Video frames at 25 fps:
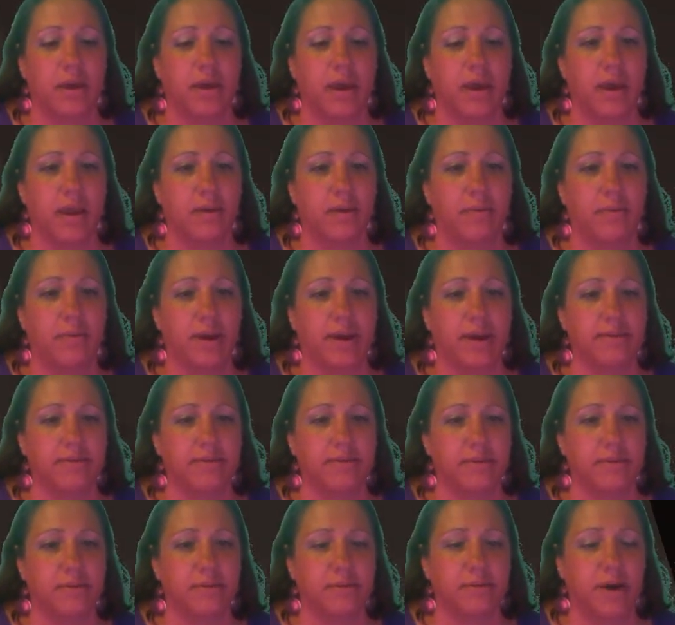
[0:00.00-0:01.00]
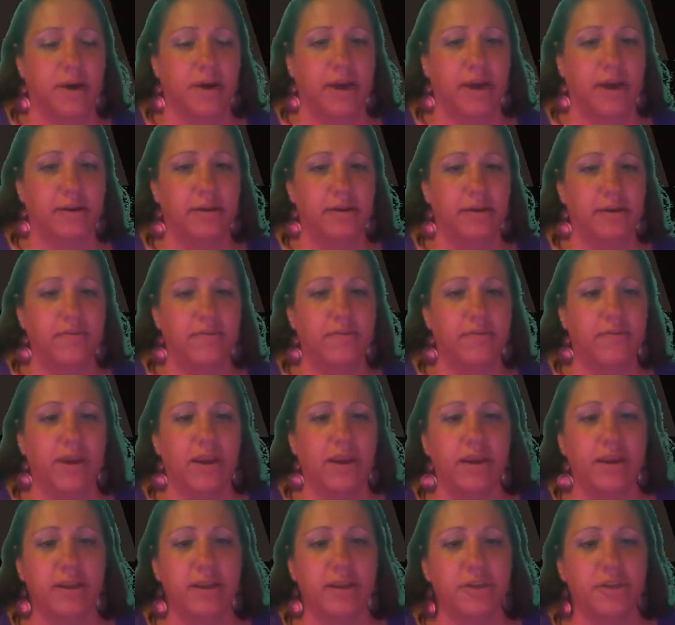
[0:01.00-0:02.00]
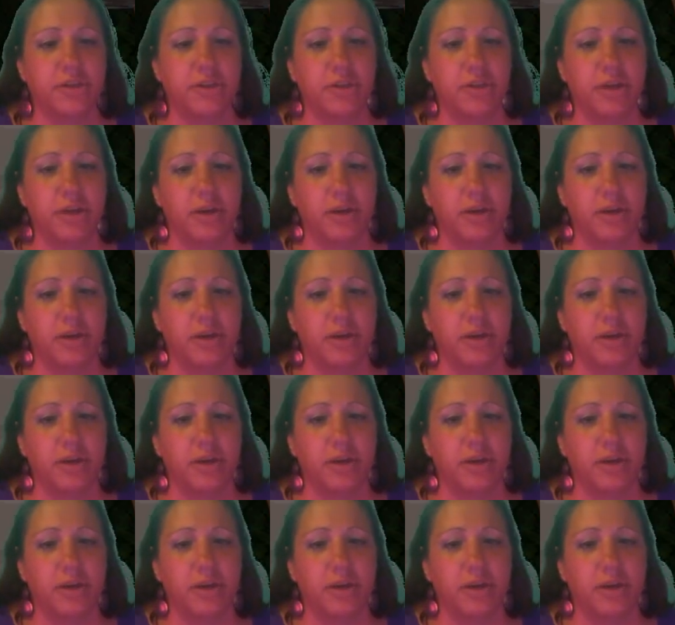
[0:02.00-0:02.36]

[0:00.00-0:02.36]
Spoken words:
Anyway, so I couldn't find any sheep